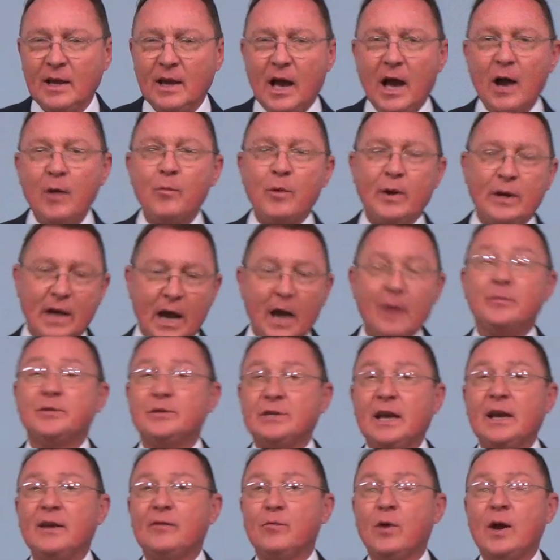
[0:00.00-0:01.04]
I'm, wait, I'm
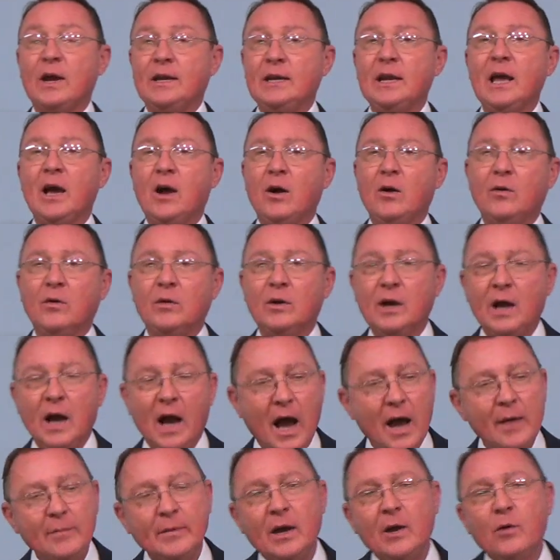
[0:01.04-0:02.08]
saved right now.
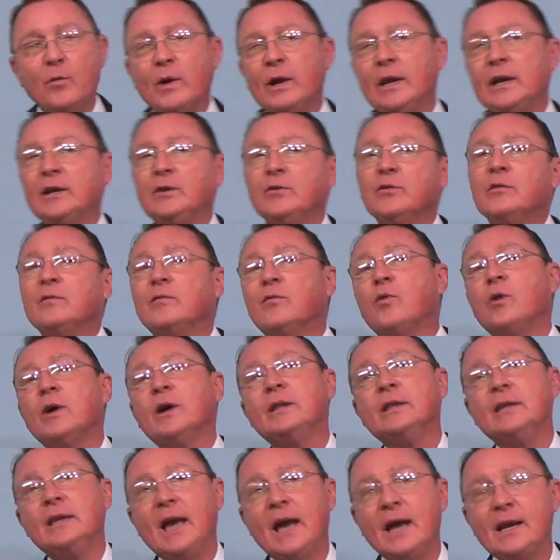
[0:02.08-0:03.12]
I'm not waiting to
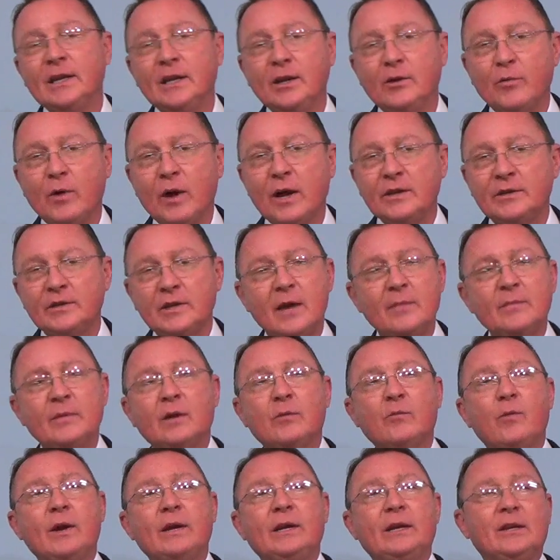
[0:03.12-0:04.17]
avoid the Antichrist. I'm
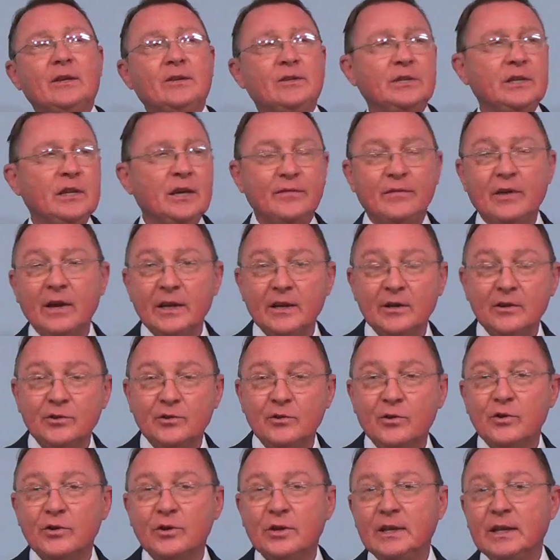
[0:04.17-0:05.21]
not waiting to see if I
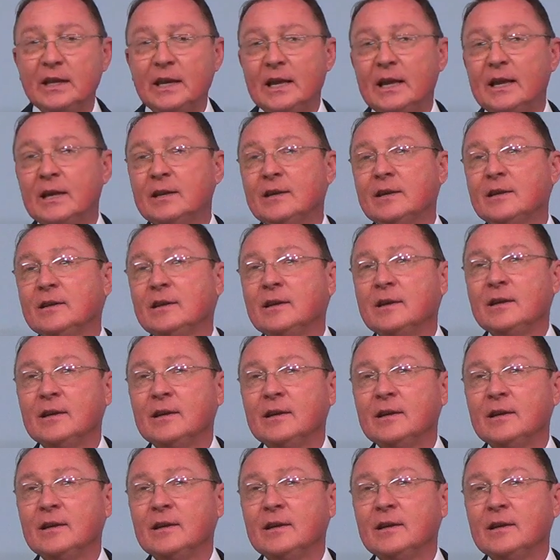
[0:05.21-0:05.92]
endure to the end.